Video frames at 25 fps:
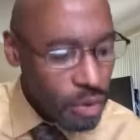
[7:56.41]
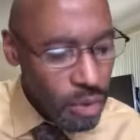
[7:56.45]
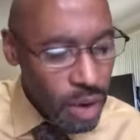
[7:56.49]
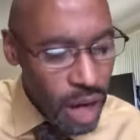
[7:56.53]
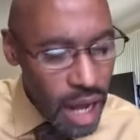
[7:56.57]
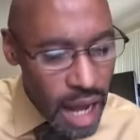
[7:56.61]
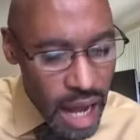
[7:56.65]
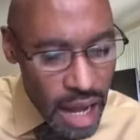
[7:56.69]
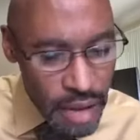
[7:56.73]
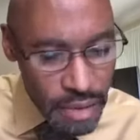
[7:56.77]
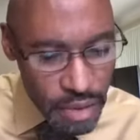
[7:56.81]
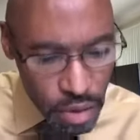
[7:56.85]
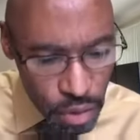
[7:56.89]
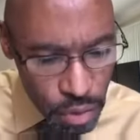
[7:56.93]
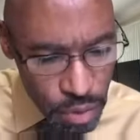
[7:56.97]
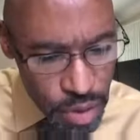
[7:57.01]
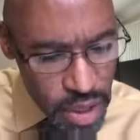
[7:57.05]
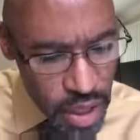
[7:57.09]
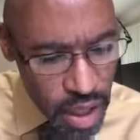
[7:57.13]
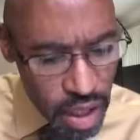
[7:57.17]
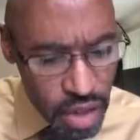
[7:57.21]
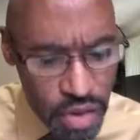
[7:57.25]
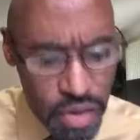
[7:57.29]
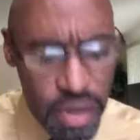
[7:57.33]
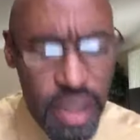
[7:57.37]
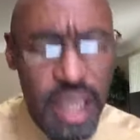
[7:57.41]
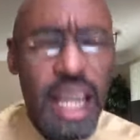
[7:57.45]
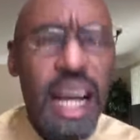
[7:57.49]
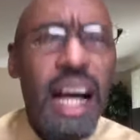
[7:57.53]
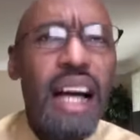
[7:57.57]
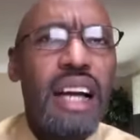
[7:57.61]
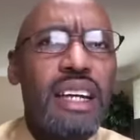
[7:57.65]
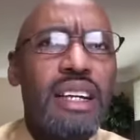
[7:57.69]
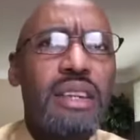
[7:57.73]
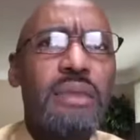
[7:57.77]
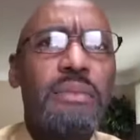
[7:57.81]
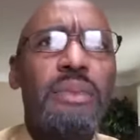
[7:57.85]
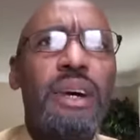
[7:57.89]
wives, 300
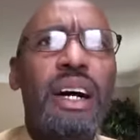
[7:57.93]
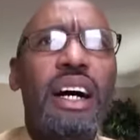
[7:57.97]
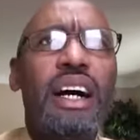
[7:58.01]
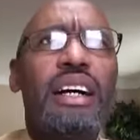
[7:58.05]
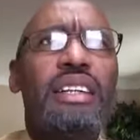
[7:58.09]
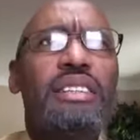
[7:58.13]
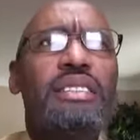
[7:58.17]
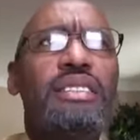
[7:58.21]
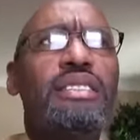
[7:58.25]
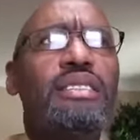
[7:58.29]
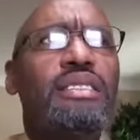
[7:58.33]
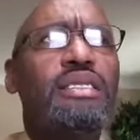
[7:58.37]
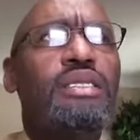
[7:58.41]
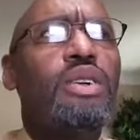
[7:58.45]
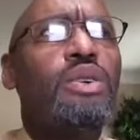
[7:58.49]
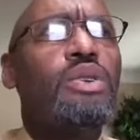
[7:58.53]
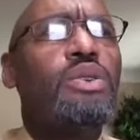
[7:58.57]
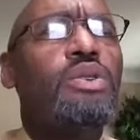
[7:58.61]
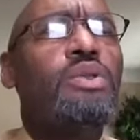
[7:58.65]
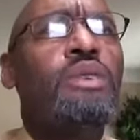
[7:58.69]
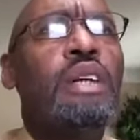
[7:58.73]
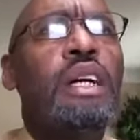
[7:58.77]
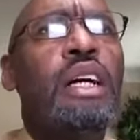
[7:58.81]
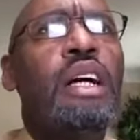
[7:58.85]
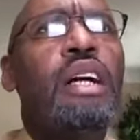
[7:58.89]
concubines. And so